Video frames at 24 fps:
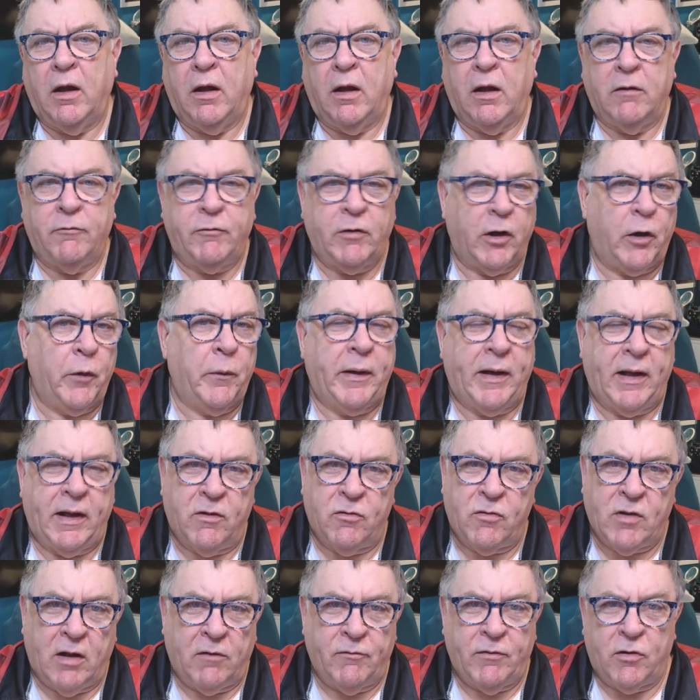If you're doing
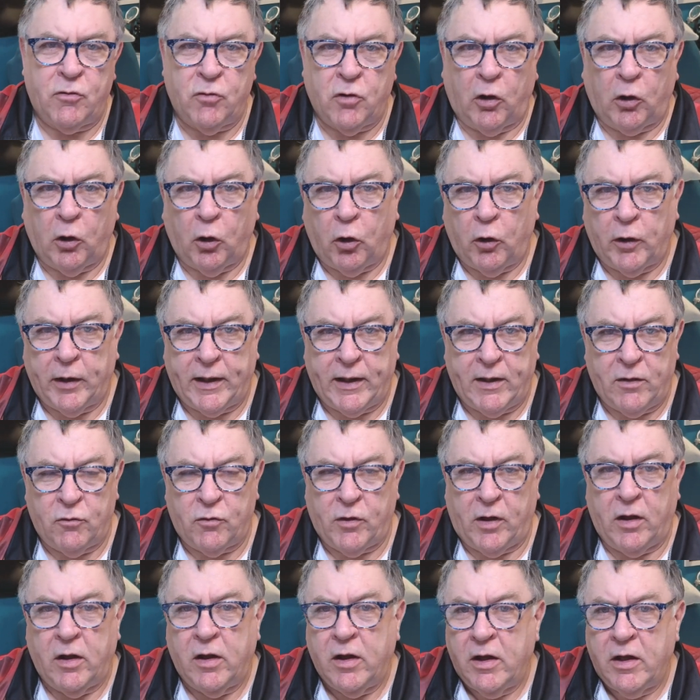it yourself, it's a lot
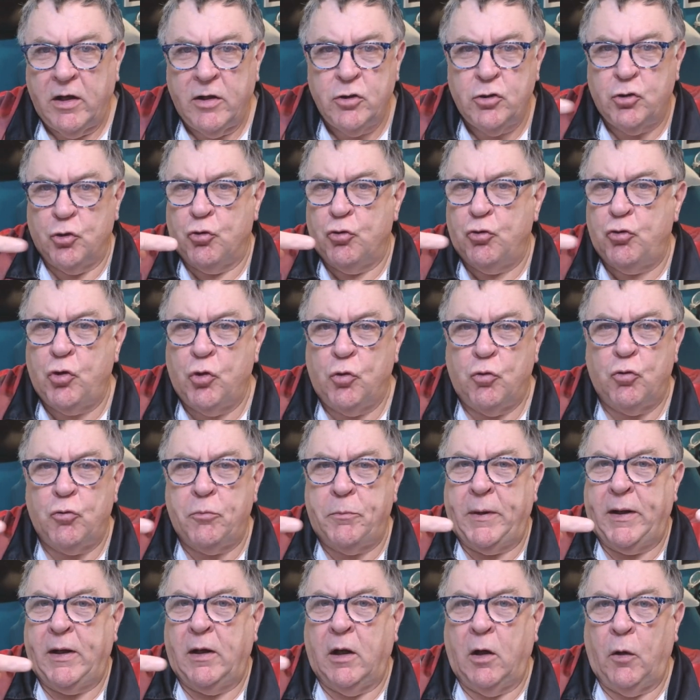easier. It's just 2
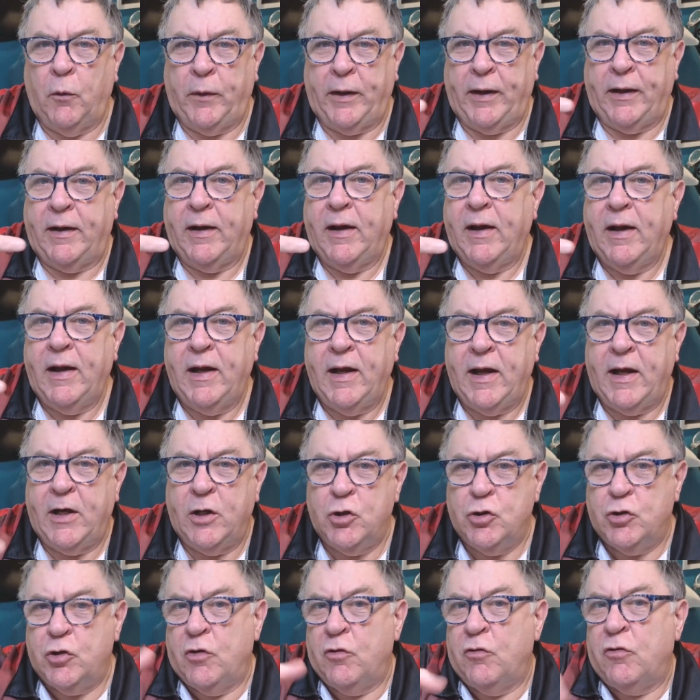spring-loaded
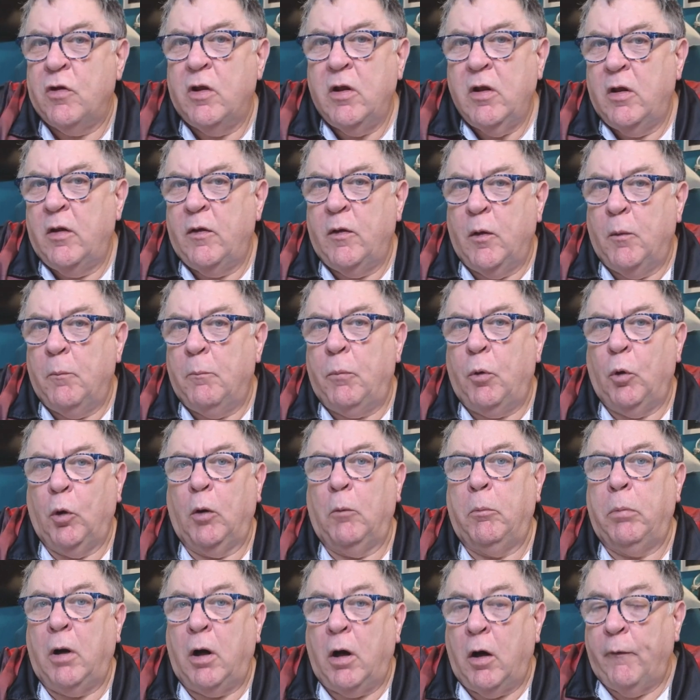hinges that
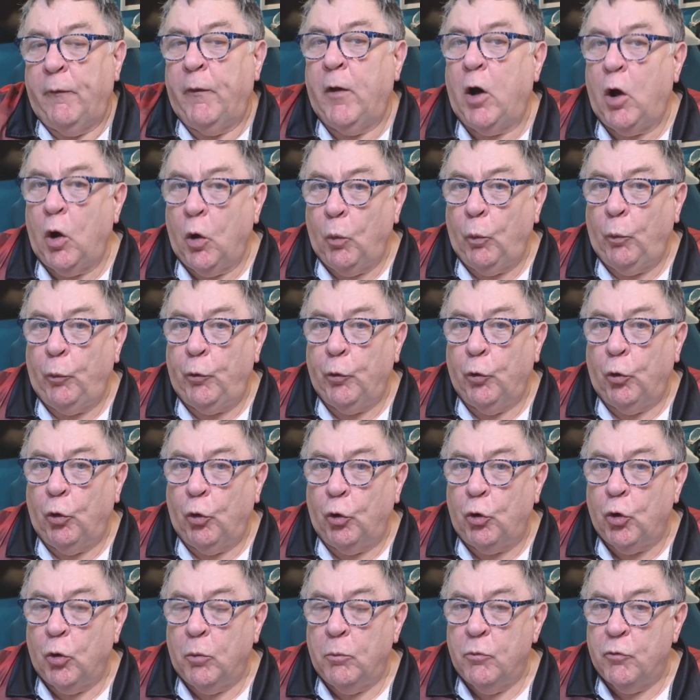pull apart and the whole
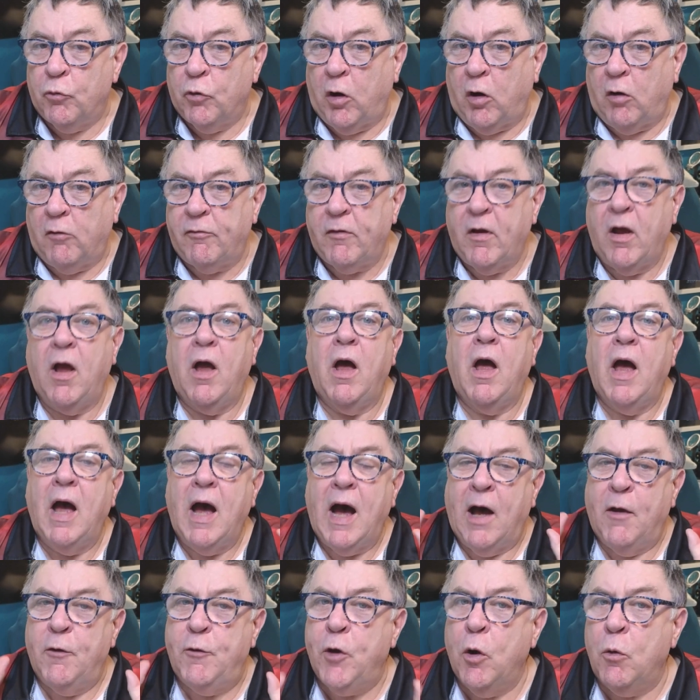door comes off.
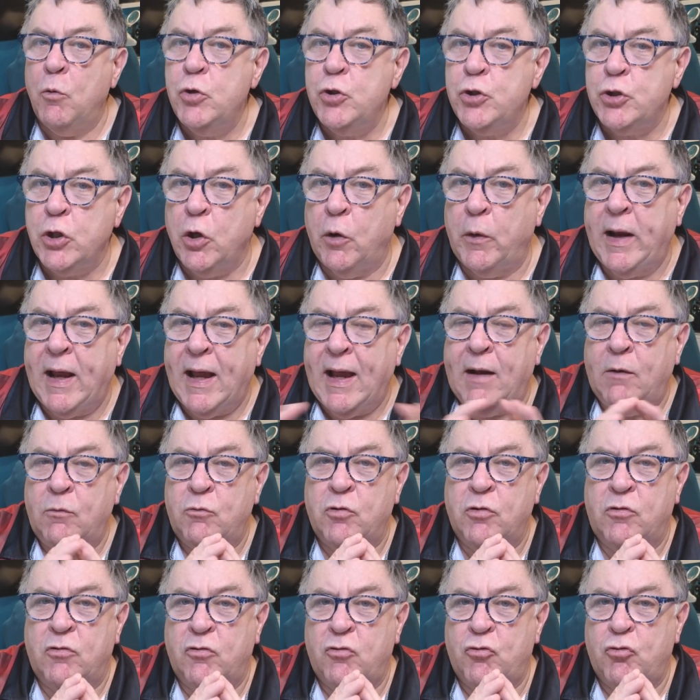I don't show you
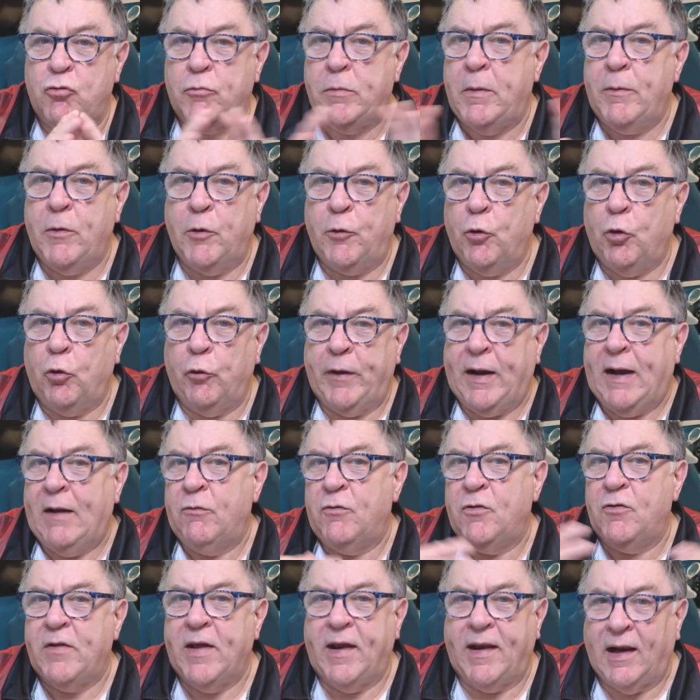how to strip the door
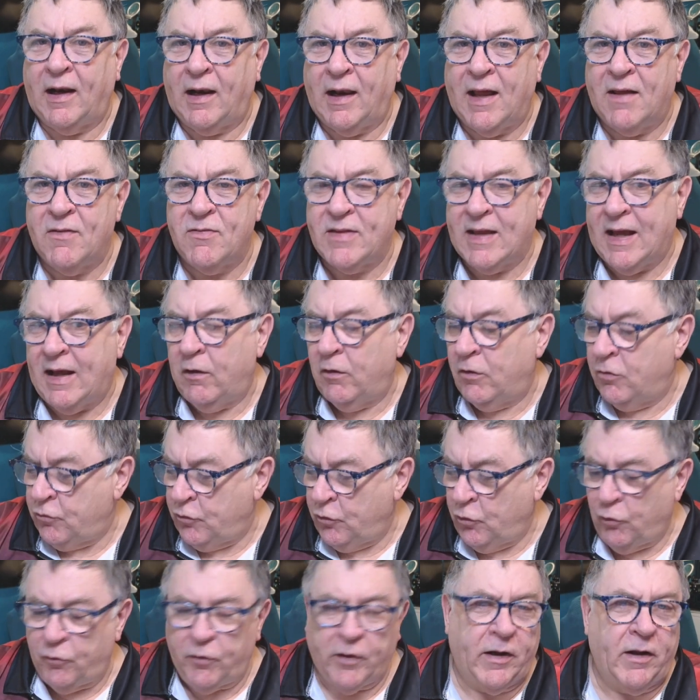down to take the glass out.
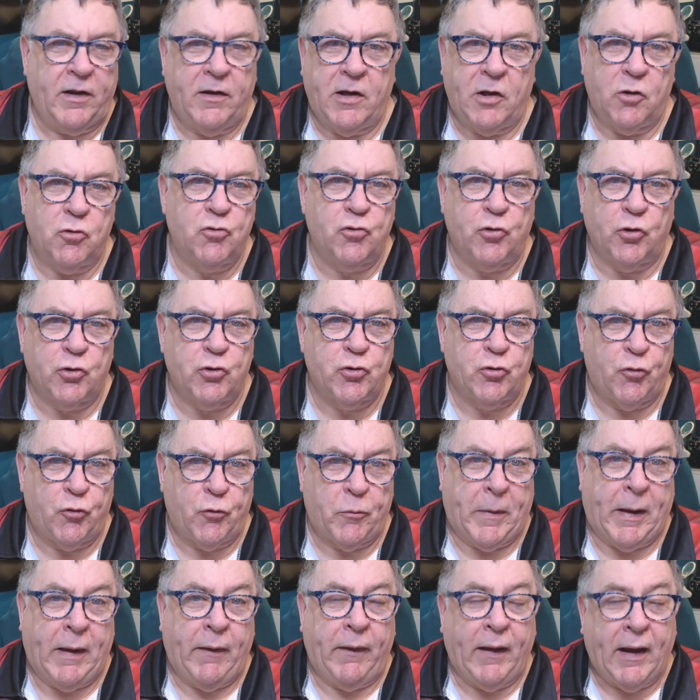There's nothing in the
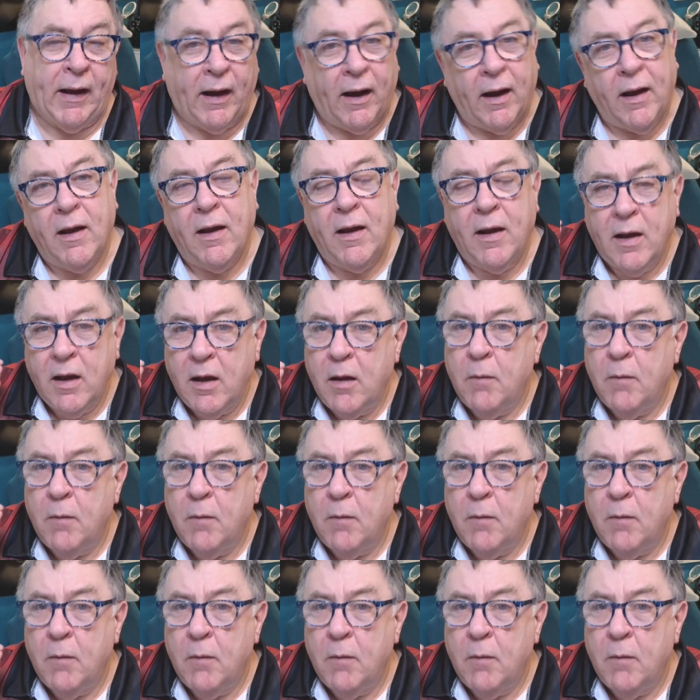instructions about that.